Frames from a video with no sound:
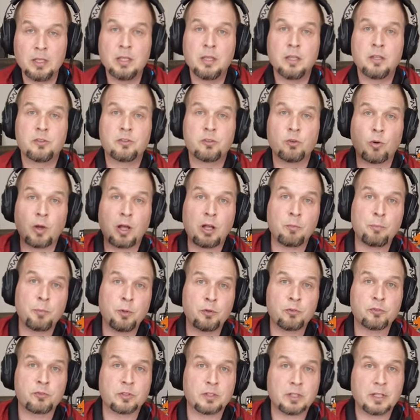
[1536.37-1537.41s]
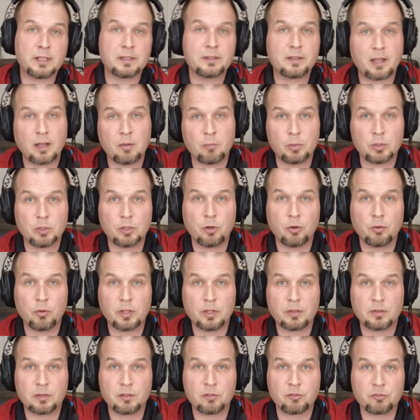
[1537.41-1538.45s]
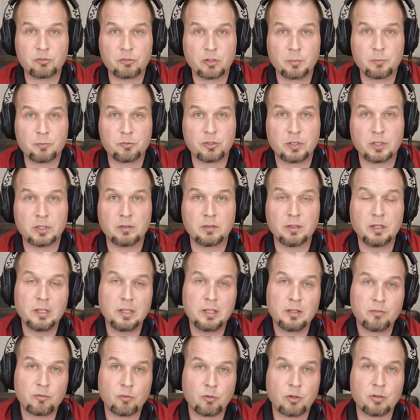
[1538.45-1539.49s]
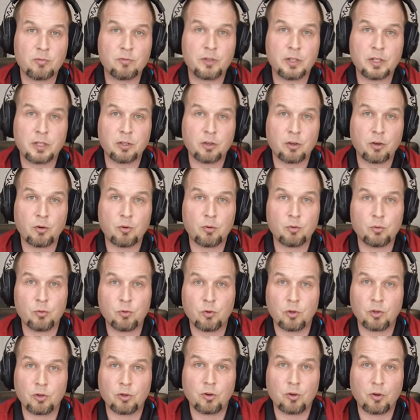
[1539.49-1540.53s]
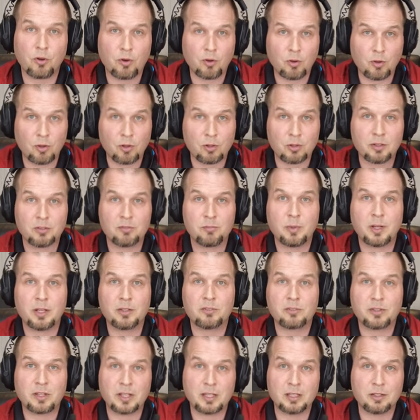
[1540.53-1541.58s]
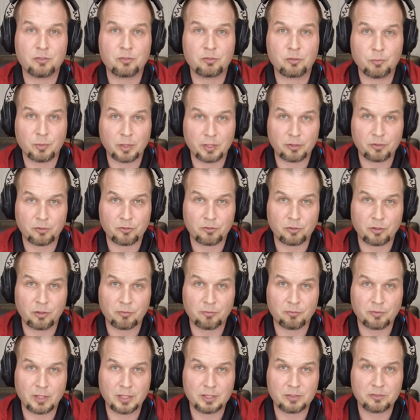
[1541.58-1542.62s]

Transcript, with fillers: So I'll post a link down below in the description for a video on all of my settings for Microsoft Flight